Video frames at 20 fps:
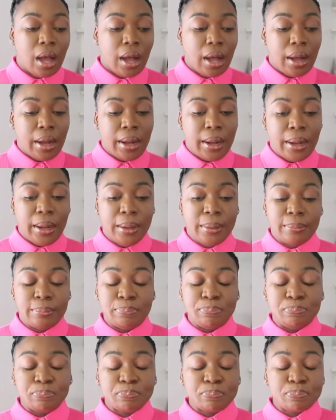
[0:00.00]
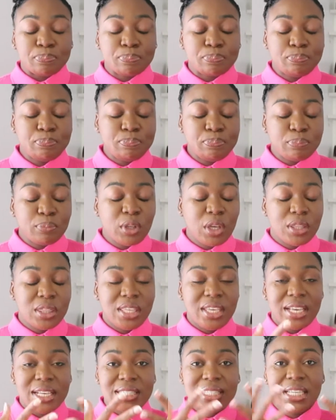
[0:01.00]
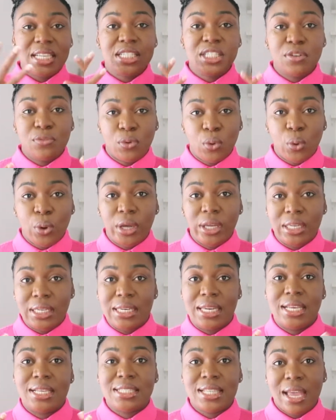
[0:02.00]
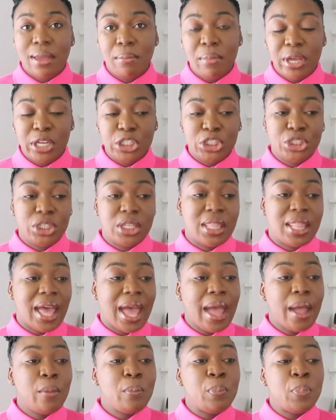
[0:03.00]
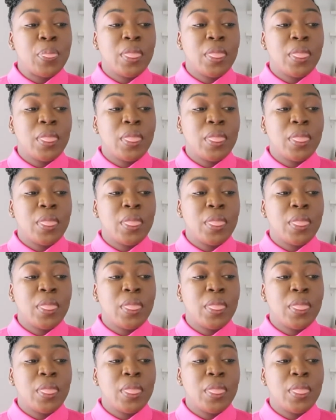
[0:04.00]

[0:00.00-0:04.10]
The excessive oiliness, I mentioned that.